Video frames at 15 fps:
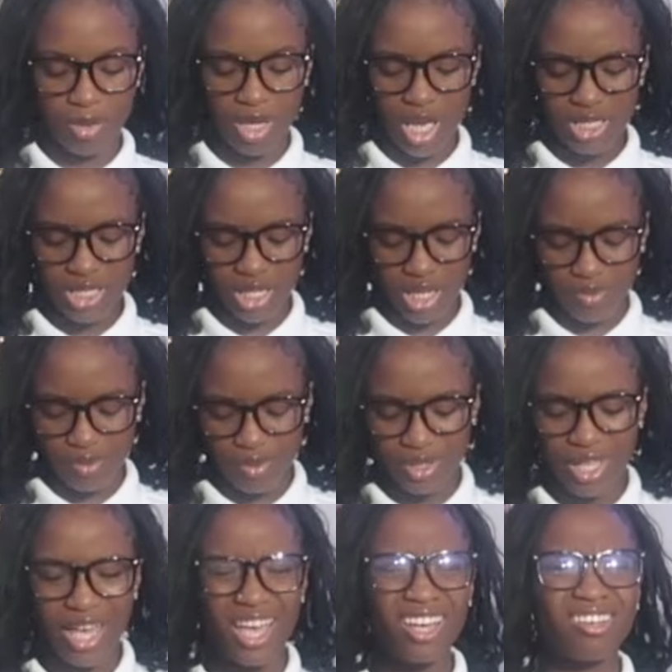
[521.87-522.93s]
i mean i said navy
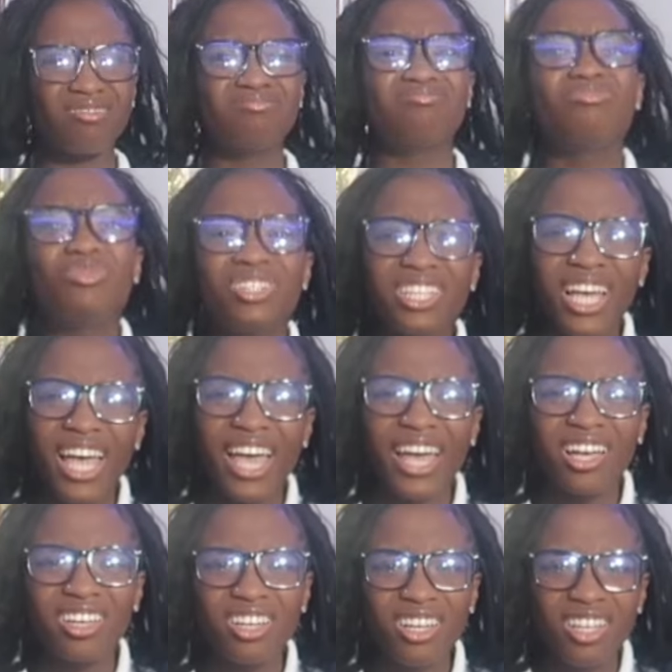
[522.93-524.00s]
what the heck what the
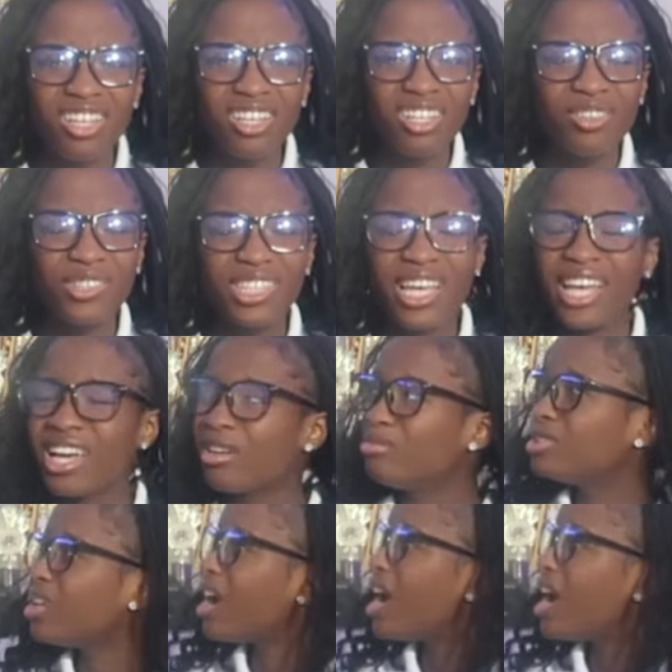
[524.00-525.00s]
heck what the heck i'm